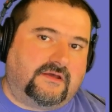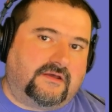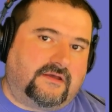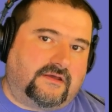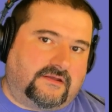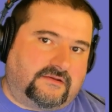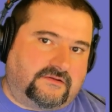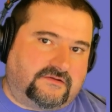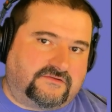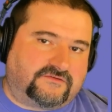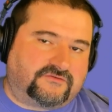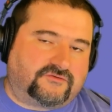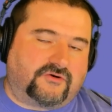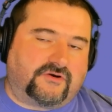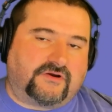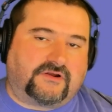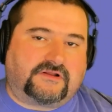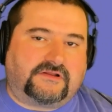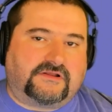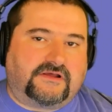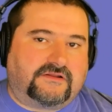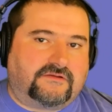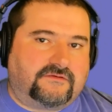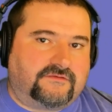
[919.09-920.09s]
And
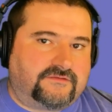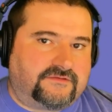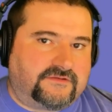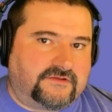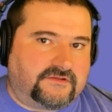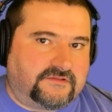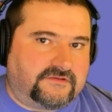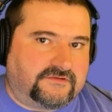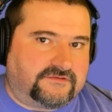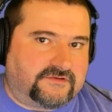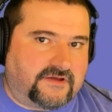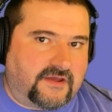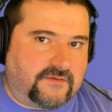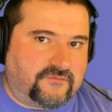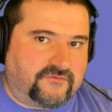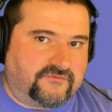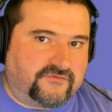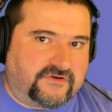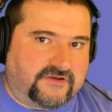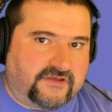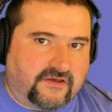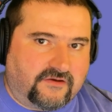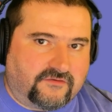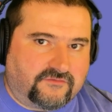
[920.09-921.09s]
historically, I don't think the type of
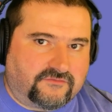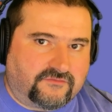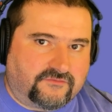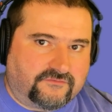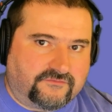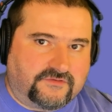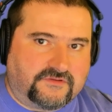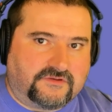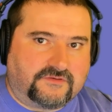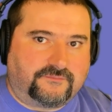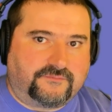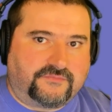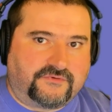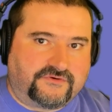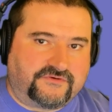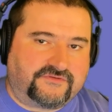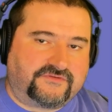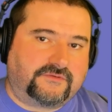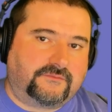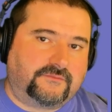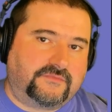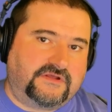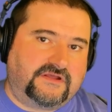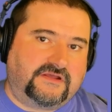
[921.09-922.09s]
account of the
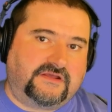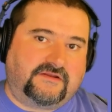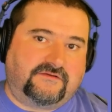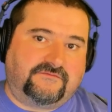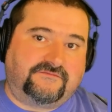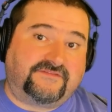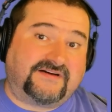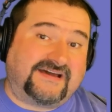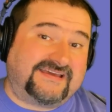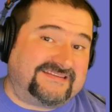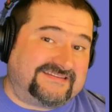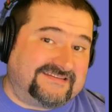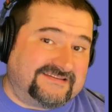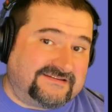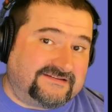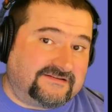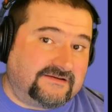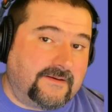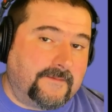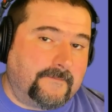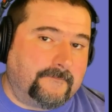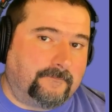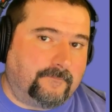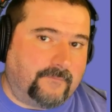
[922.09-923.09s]
person being invited
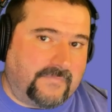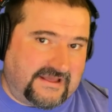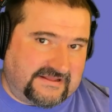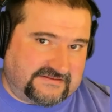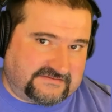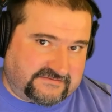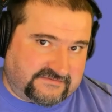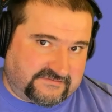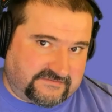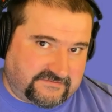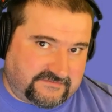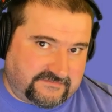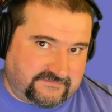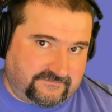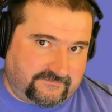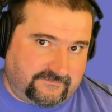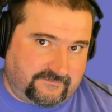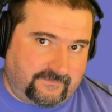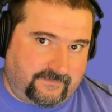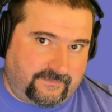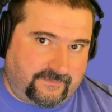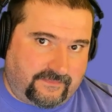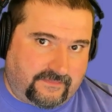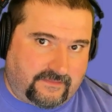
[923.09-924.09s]
mattered.
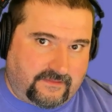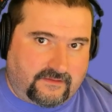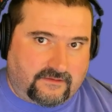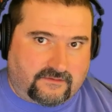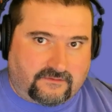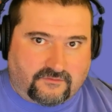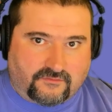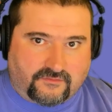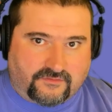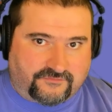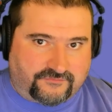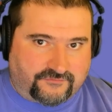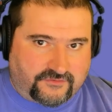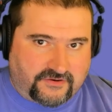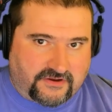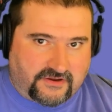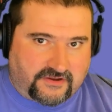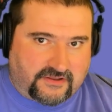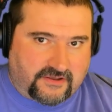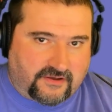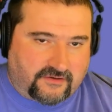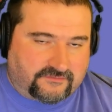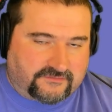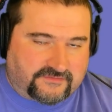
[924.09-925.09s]
Your free
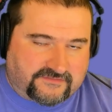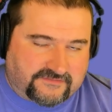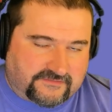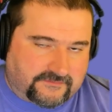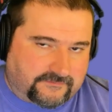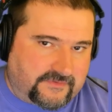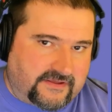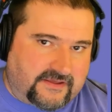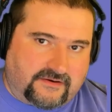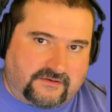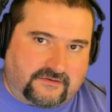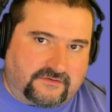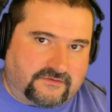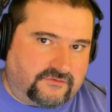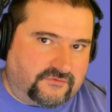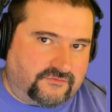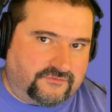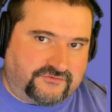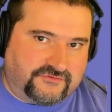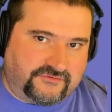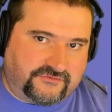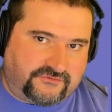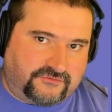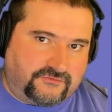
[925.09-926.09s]
account doesn't matter. You're
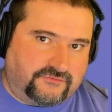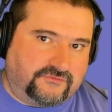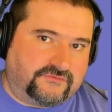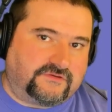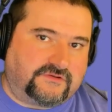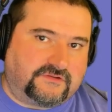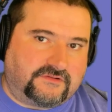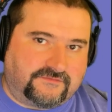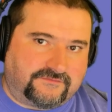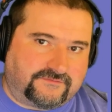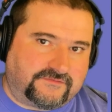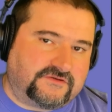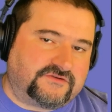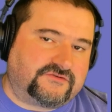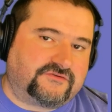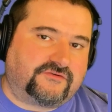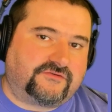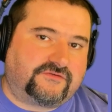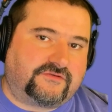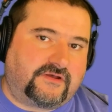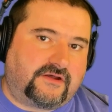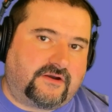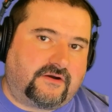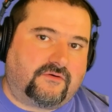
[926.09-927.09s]
just using the
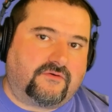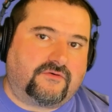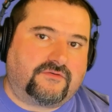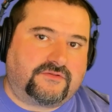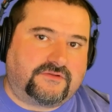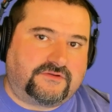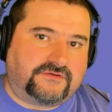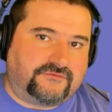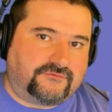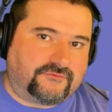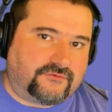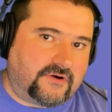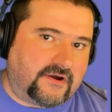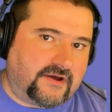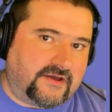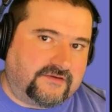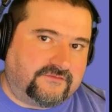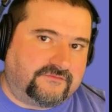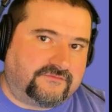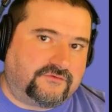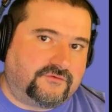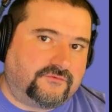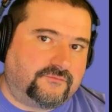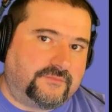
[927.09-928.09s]
features that are on the
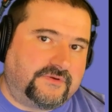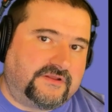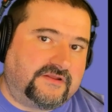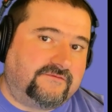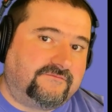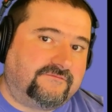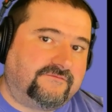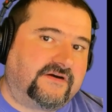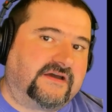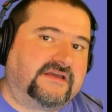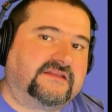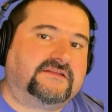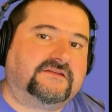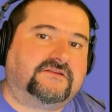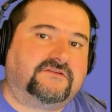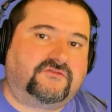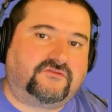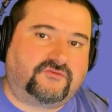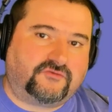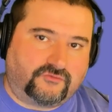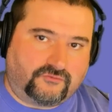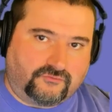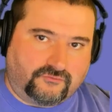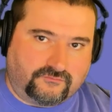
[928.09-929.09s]
drive you've been invited
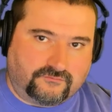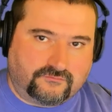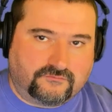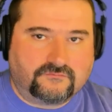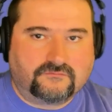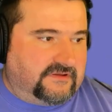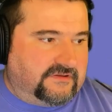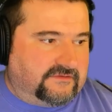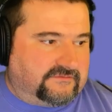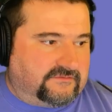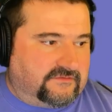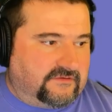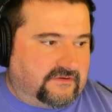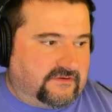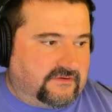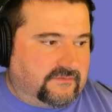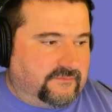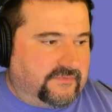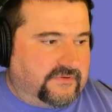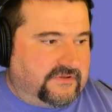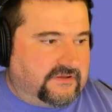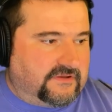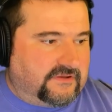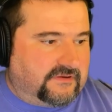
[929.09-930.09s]
to it's going
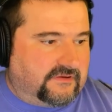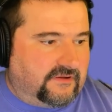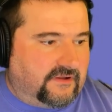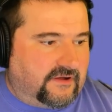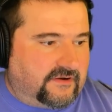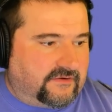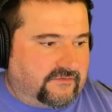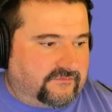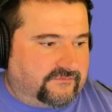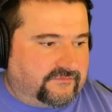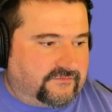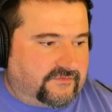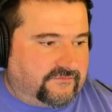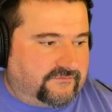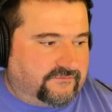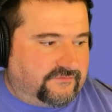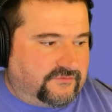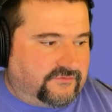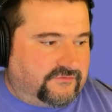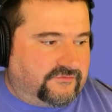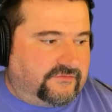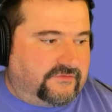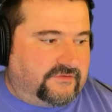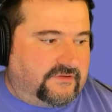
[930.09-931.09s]
to be a lot of
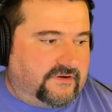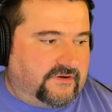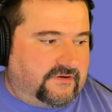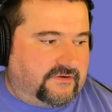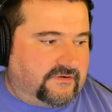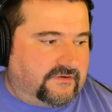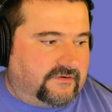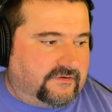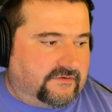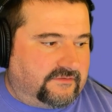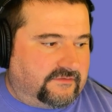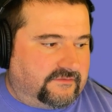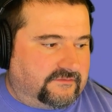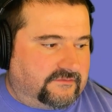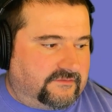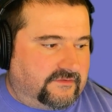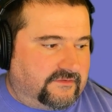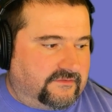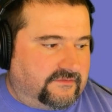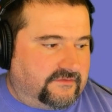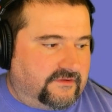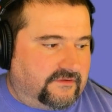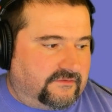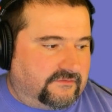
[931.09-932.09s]
confusion there, and,
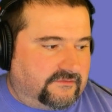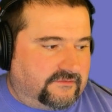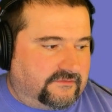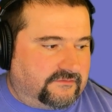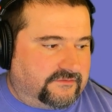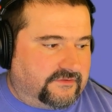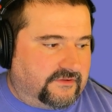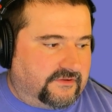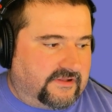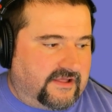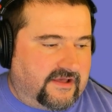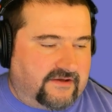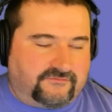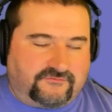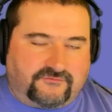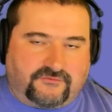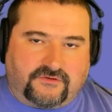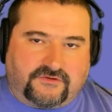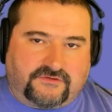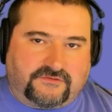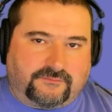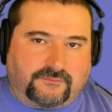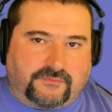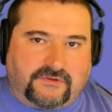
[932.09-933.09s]
and, they'll they'll have
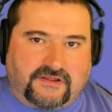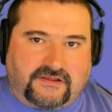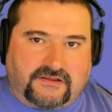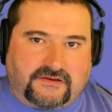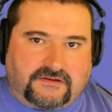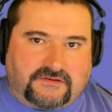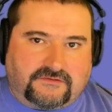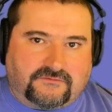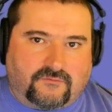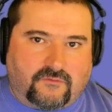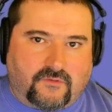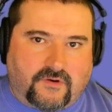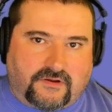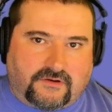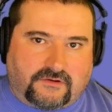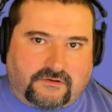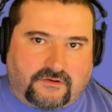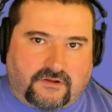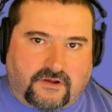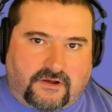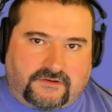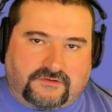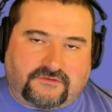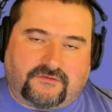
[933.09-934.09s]
to explain it quite a
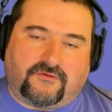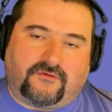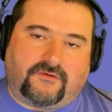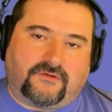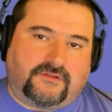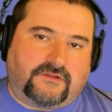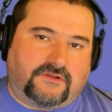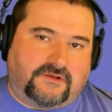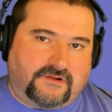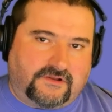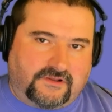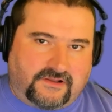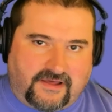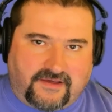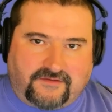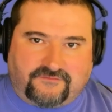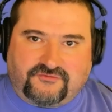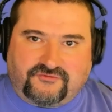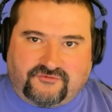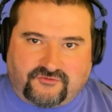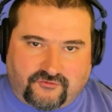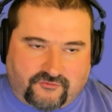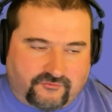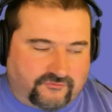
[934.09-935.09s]
lot on the
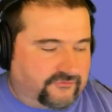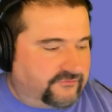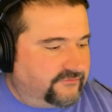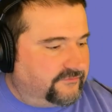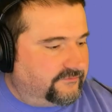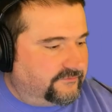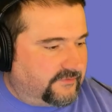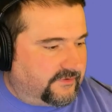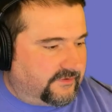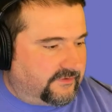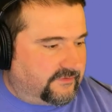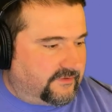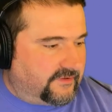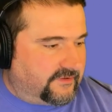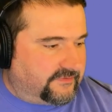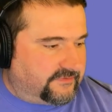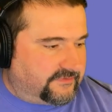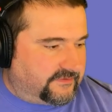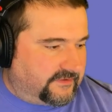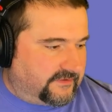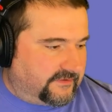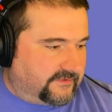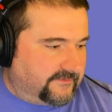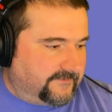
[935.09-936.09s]
live shows, I, I
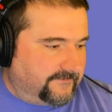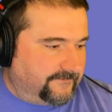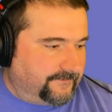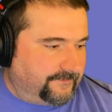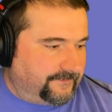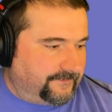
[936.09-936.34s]
think.